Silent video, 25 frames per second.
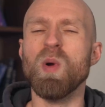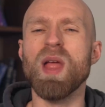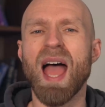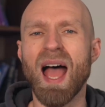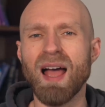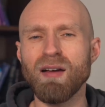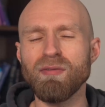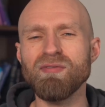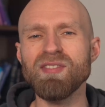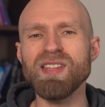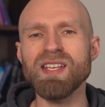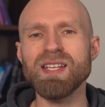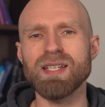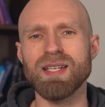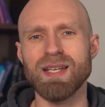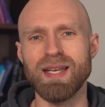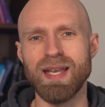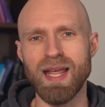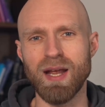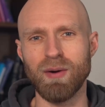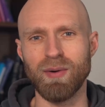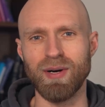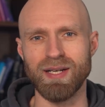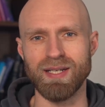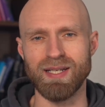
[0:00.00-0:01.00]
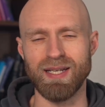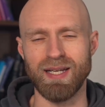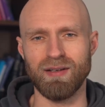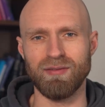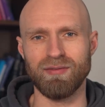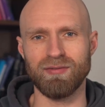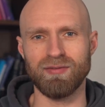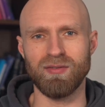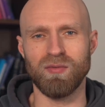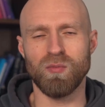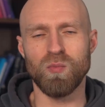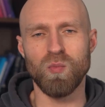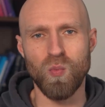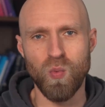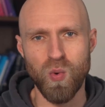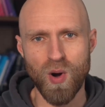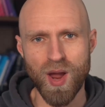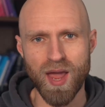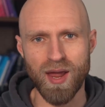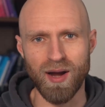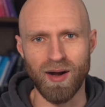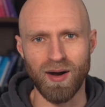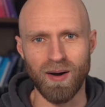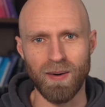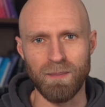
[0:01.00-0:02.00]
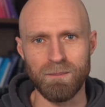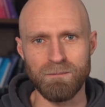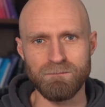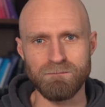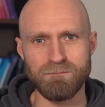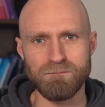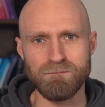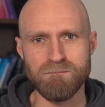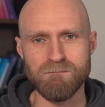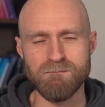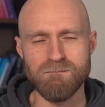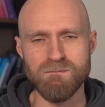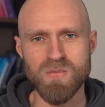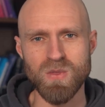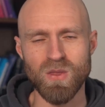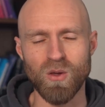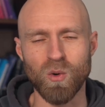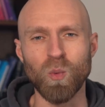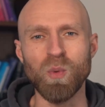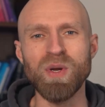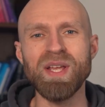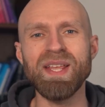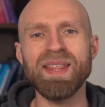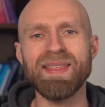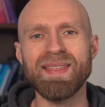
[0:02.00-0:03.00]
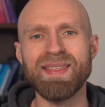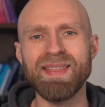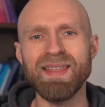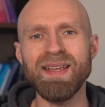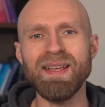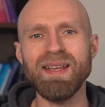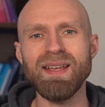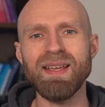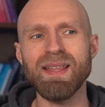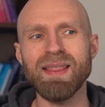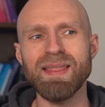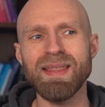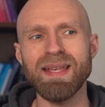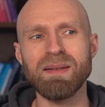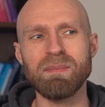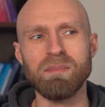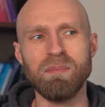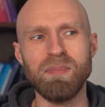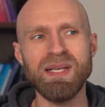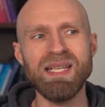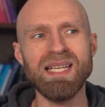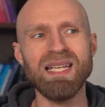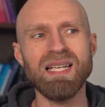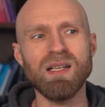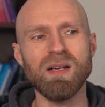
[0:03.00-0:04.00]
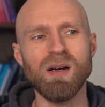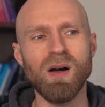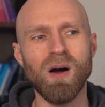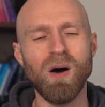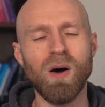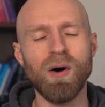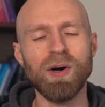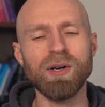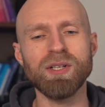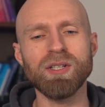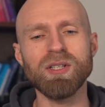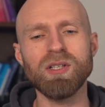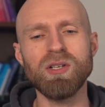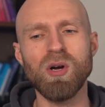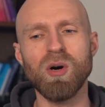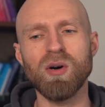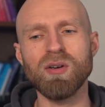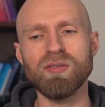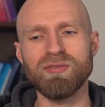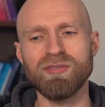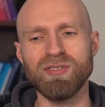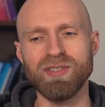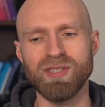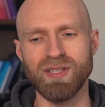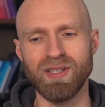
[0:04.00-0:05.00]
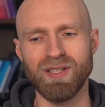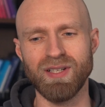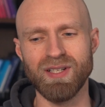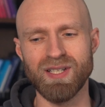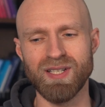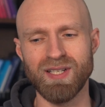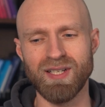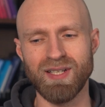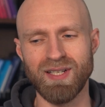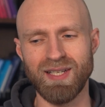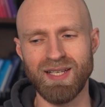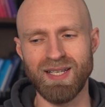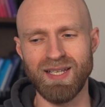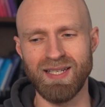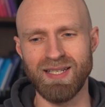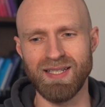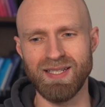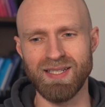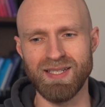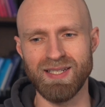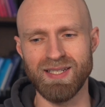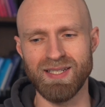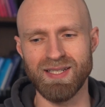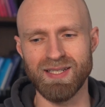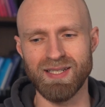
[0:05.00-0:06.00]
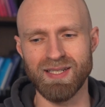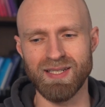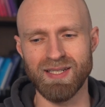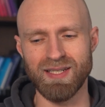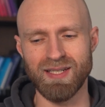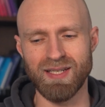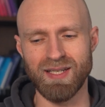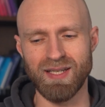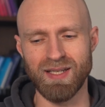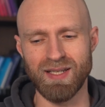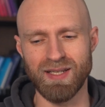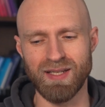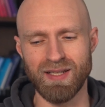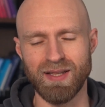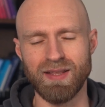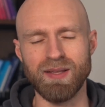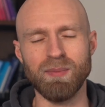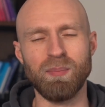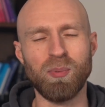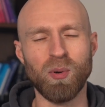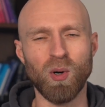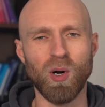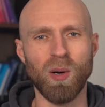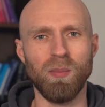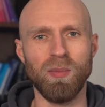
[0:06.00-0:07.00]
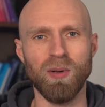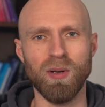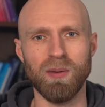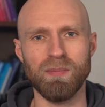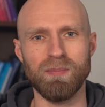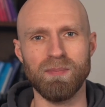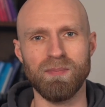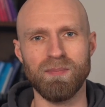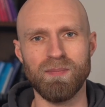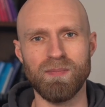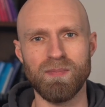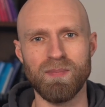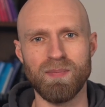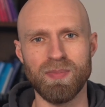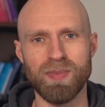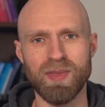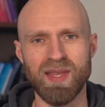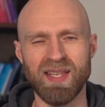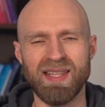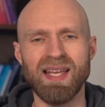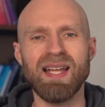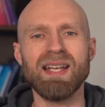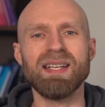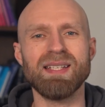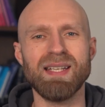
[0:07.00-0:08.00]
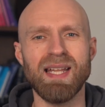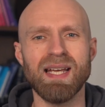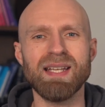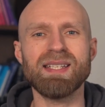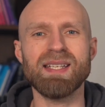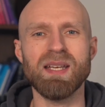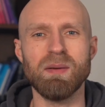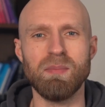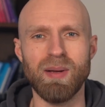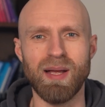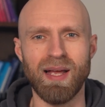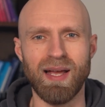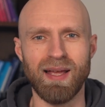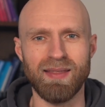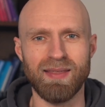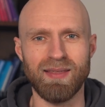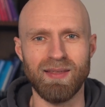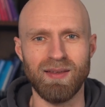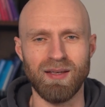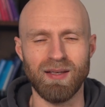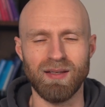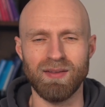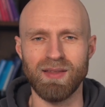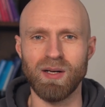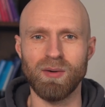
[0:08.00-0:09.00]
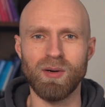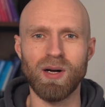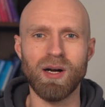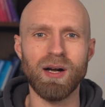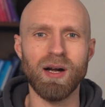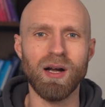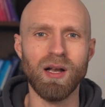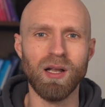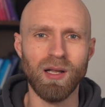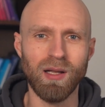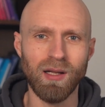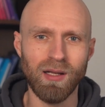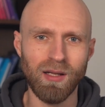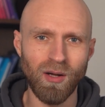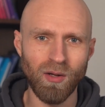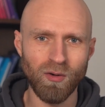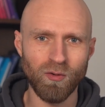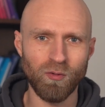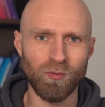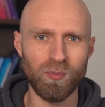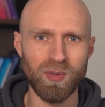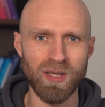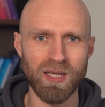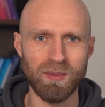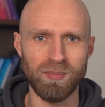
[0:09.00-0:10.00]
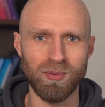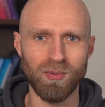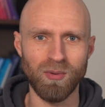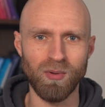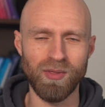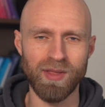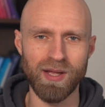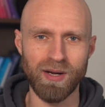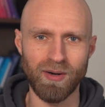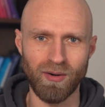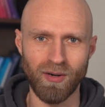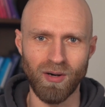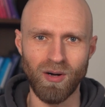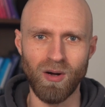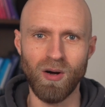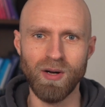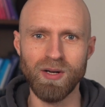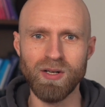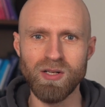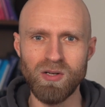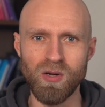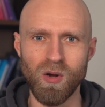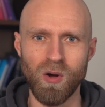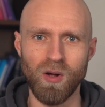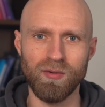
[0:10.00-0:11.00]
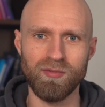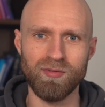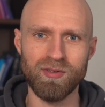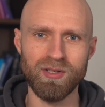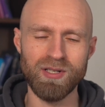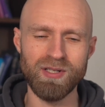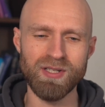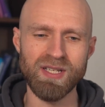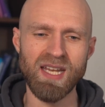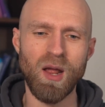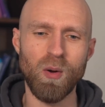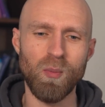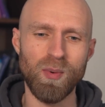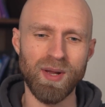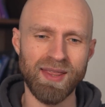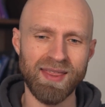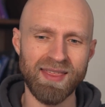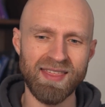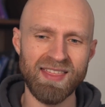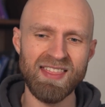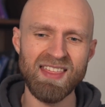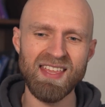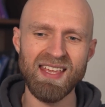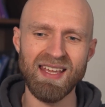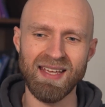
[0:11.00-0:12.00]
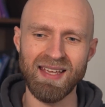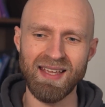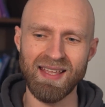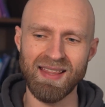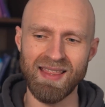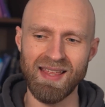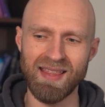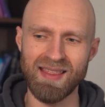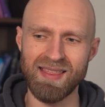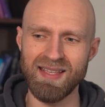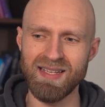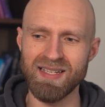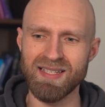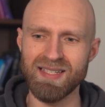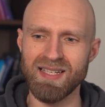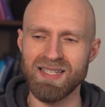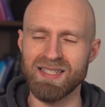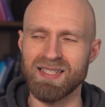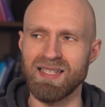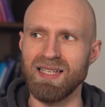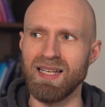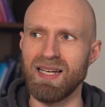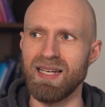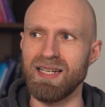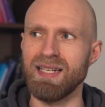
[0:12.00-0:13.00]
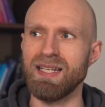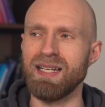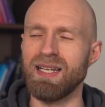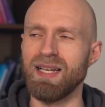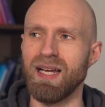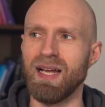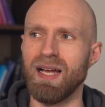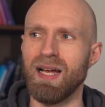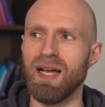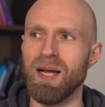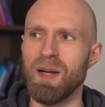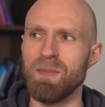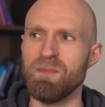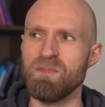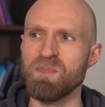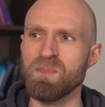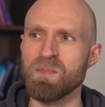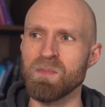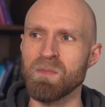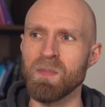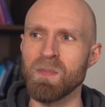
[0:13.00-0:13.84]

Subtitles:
We have this narrative where we think that being unconfident is the problem, that's the bad thing. There are a lot of people that are unconfident, and we think that this is like a